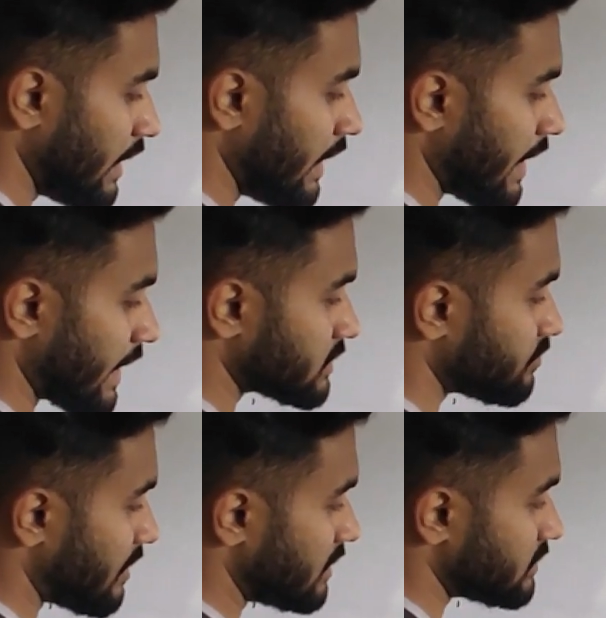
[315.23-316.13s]

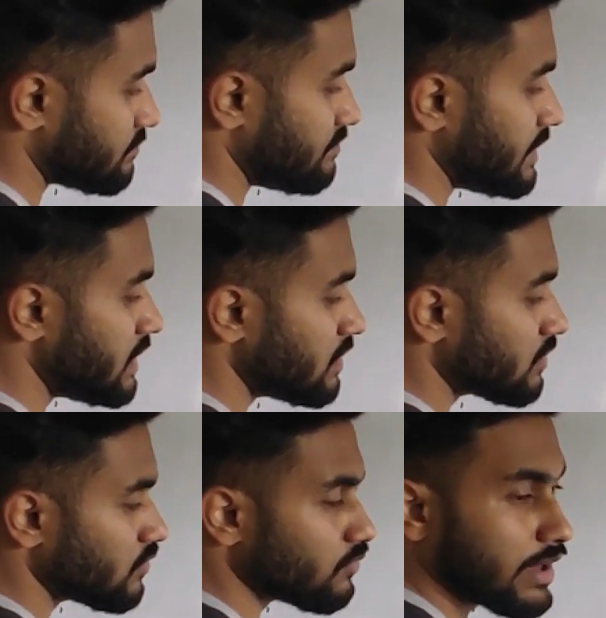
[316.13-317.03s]
AX plus
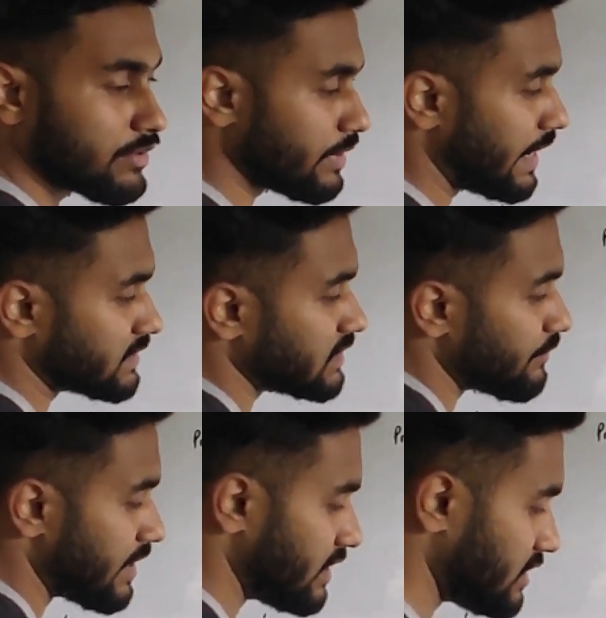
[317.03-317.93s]
B y, where x
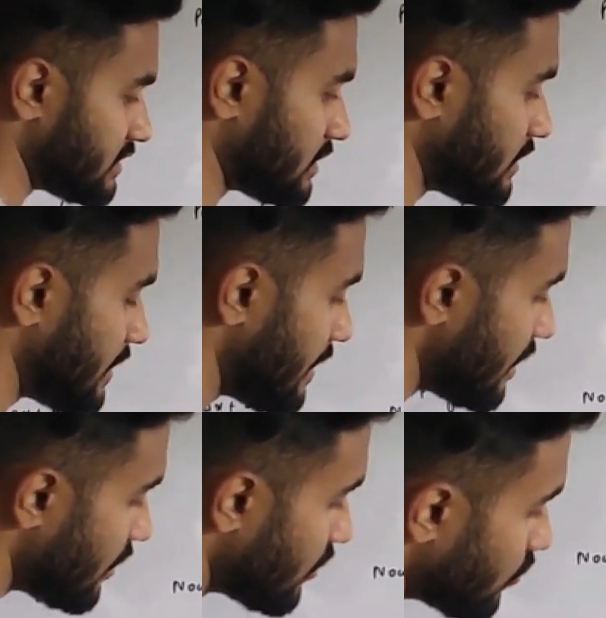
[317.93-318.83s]
and y are t,
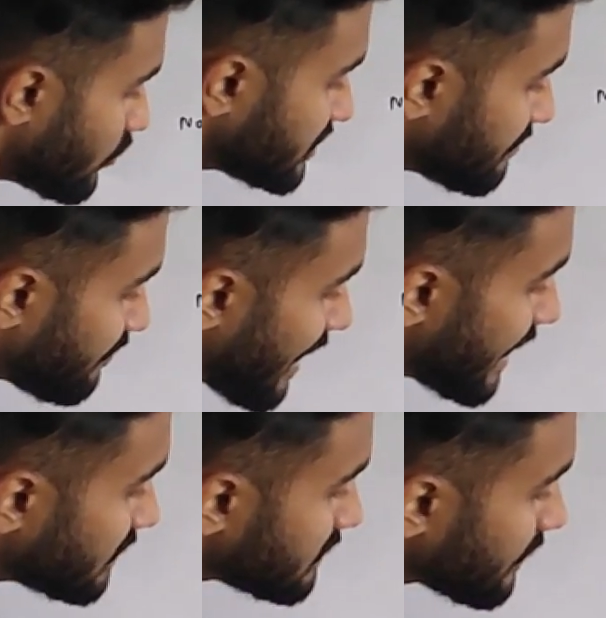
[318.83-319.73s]
which
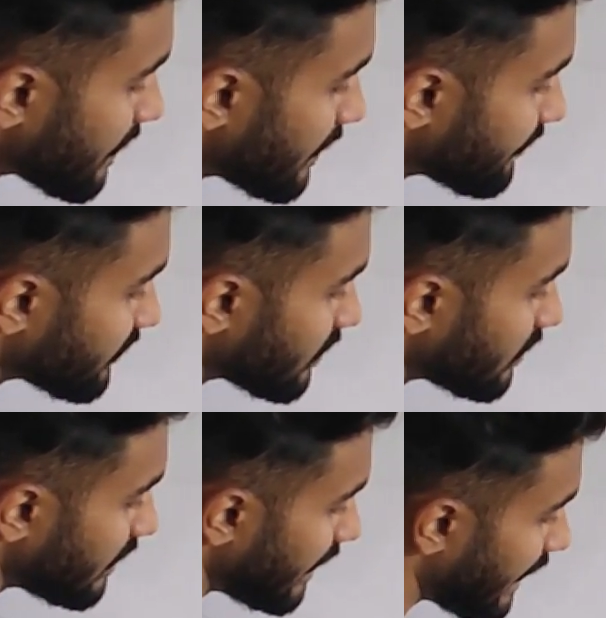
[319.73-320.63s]
implies
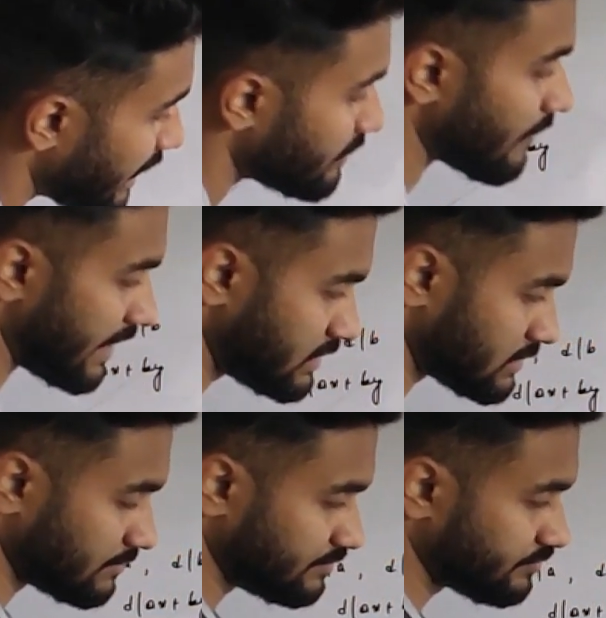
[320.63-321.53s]
A
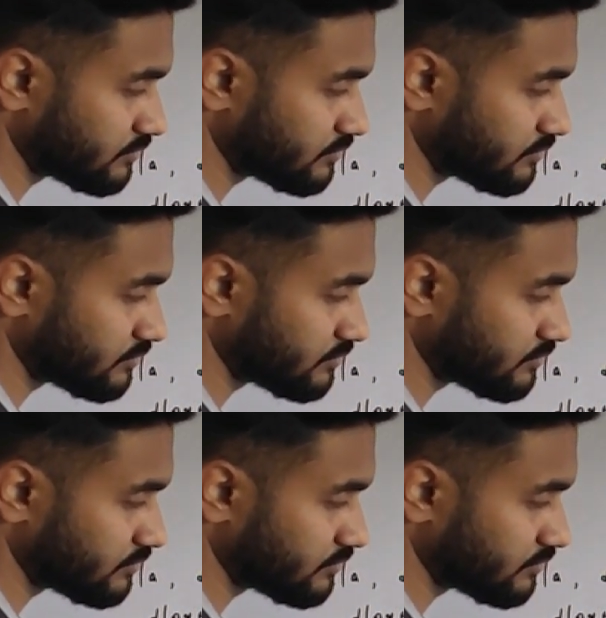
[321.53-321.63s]
divides.